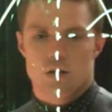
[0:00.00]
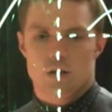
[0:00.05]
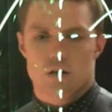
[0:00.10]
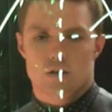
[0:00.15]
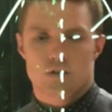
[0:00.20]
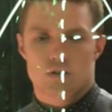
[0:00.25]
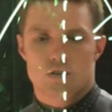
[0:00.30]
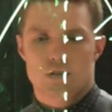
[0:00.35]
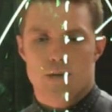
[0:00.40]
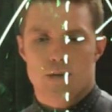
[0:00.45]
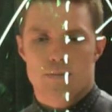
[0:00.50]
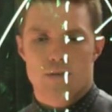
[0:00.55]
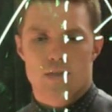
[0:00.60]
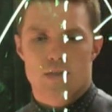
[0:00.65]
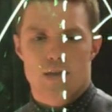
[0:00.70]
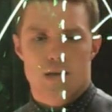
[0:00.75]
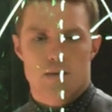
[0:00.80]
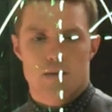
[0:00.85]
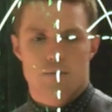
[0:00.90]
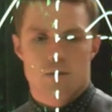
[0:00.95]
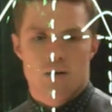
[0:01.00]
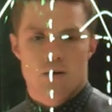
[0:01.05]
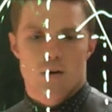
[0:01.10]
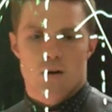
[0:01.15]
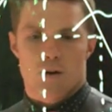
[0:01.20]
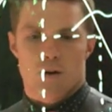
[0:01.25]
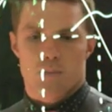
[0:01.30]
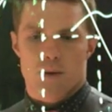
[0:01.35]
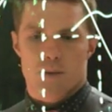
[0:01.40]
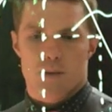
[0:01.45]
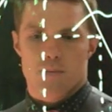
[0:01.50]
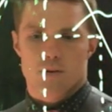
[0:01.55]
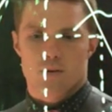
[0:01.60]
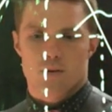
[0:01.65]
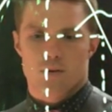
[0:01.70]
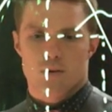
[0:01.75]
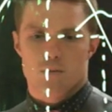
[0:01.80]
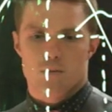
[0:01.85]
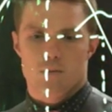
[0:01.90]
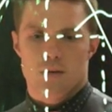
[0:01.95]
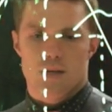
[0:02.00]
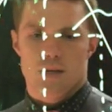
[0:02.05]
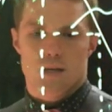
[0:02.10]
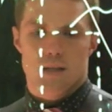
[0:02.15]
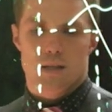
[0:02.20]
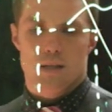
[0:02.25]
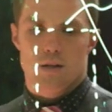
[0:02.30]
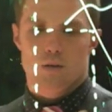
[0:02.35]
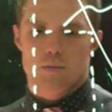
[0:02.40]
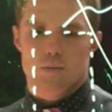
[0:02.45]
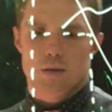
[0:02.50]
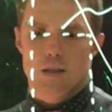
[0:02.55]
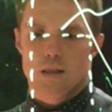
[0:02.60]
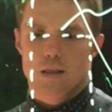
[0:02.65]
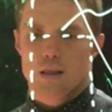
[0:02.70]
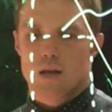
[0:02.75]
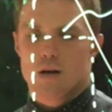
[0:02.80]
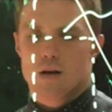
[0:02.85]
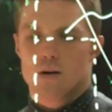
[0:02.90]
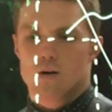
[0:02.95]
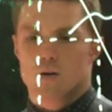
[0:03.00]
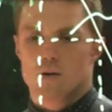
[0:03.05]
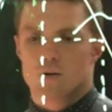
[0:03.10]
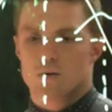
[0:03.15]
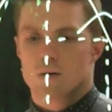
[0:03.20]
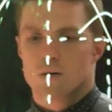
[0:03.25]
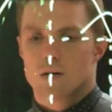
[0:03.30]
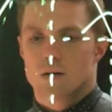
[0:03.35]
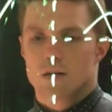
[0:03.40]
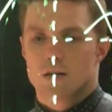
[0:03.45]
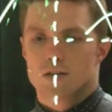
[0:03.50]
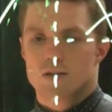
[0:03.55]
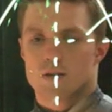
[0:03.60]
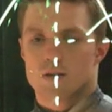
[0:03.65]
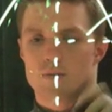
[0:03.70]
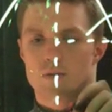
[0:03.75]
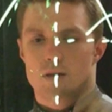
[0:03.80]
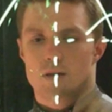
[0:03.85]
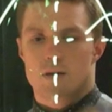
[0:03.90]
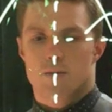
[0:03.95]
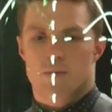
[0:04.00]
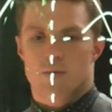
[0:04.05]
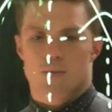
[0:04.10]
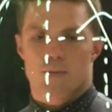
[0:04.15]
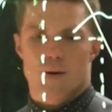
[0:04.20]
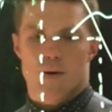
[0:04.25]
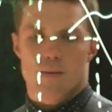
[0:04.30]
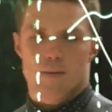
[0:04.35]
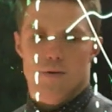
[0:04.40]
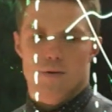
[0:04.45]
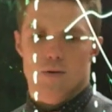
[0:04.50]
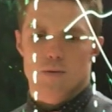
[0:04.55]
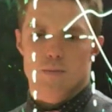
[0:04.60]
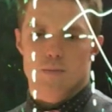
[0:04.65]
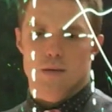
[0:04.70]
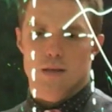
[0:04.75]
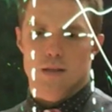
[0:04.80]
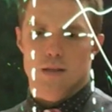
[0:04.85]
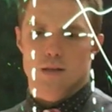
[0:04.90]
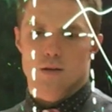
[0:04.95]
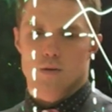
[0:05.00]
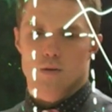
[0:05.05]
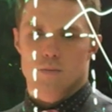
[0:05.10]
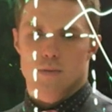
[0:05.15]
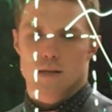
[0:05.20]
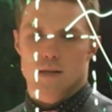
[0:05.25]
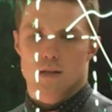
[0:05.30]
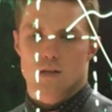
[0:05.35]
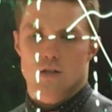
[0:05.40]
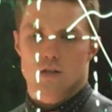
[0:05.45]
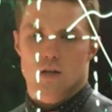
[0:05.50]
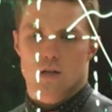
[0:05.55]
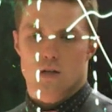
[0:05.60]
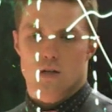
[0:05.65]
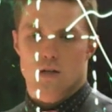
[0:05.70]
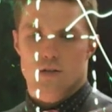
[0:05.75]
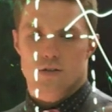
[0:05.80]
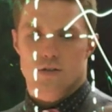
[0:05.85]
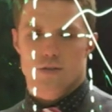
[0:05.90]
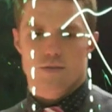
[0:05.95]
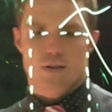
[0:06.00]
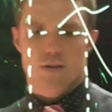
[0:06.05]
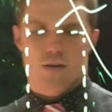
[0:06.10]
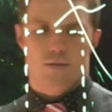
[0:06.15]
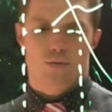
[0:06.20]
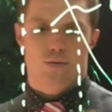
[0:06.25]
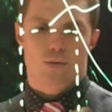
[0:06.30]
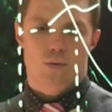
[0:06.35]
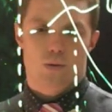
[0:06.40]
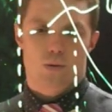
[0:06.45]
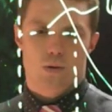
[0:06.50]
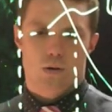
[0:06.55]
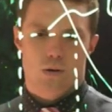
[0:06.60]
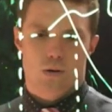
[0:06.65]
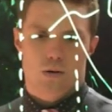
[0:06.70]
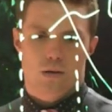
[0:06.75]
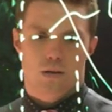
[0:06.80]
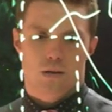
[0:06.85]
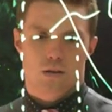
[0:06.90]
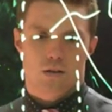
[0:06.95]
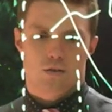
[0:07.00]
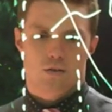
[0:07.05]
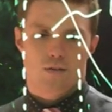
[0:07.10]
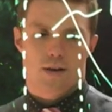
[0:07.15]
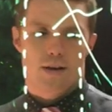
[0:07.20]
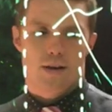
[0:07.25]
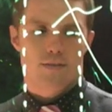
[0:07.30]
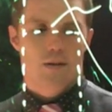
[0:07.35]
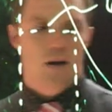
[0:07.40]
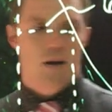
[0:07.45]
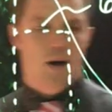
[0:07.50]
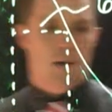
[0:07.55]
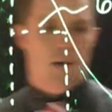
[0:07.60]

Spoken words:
you know, some of them are probably going to be a little bit low, some of them are probably going to be a little bit tall. So I've got 4, there's 5.